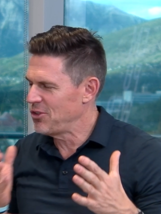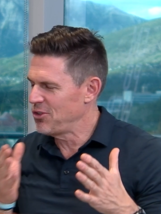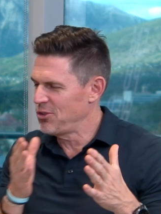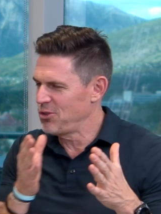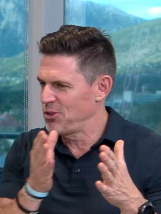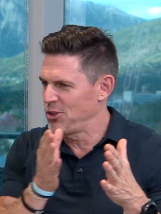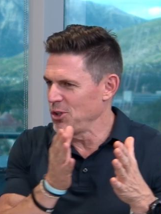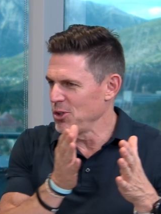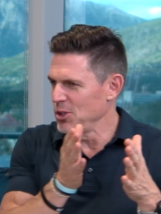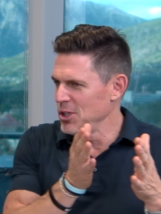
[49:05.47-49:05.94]

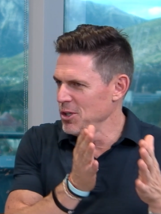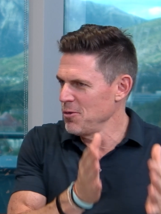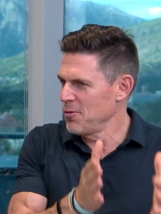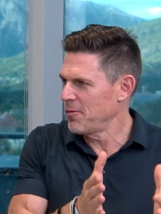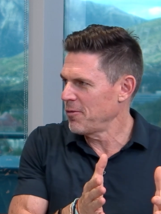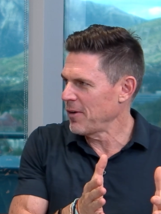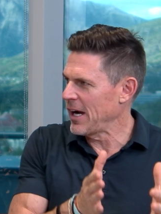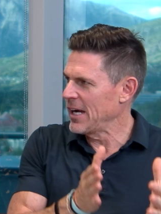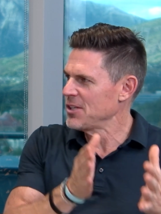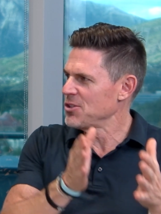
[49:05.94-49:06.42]
Do you
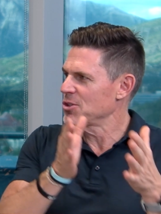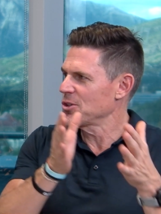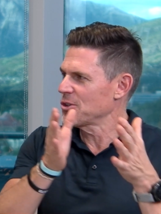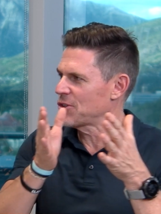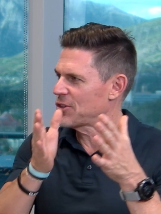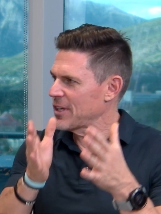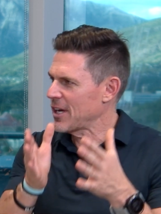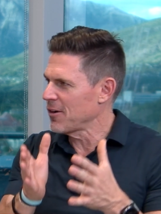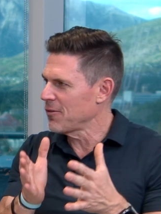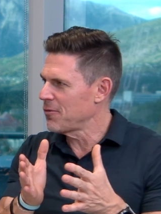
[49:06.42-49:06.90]
find
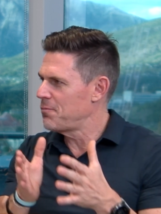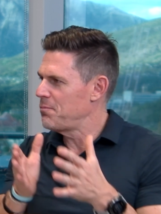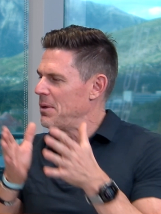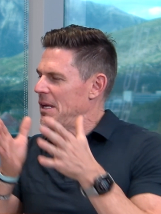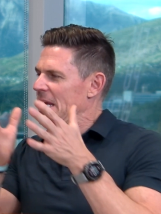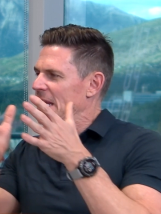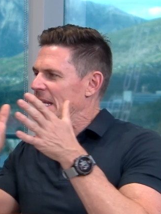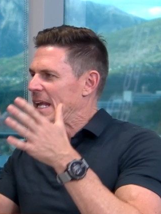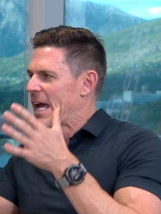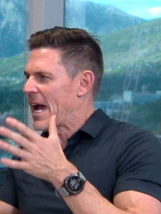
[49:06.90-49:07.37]
yourself
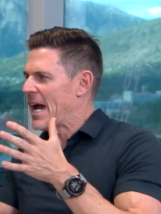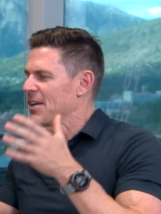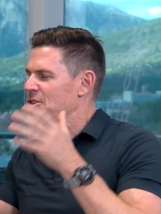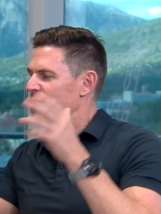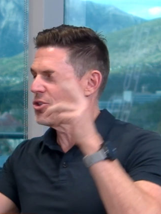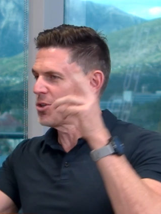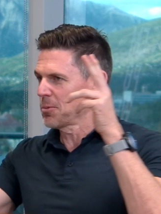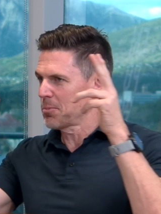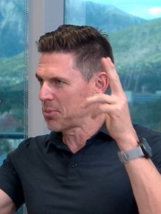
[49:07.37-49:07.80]
being at your